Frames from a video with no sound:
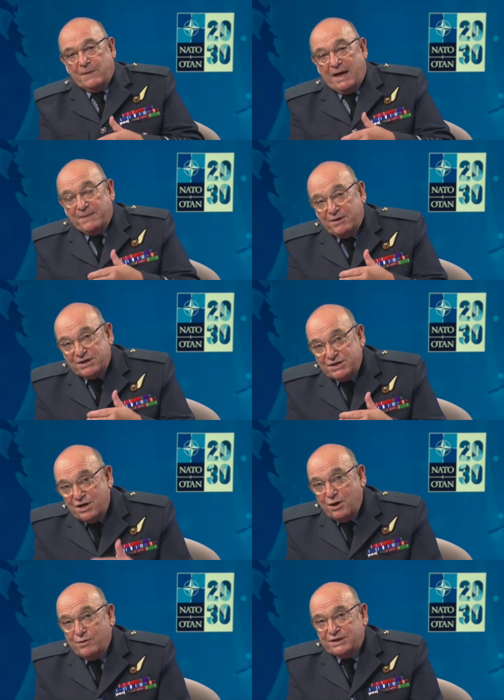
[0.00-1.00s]
And there is
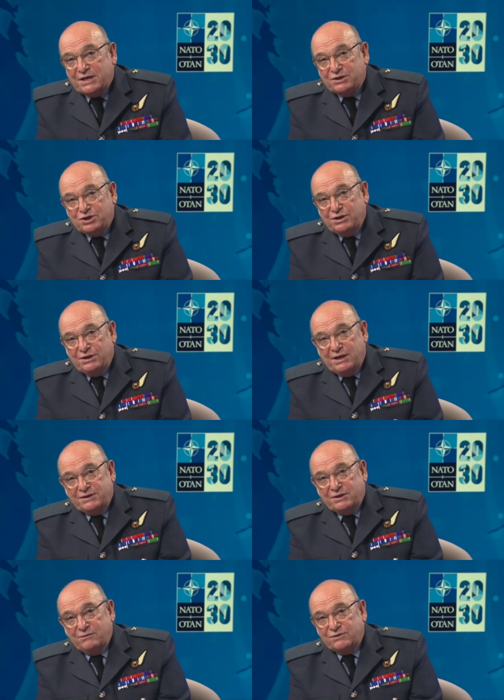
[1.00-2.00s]
no intention in NATO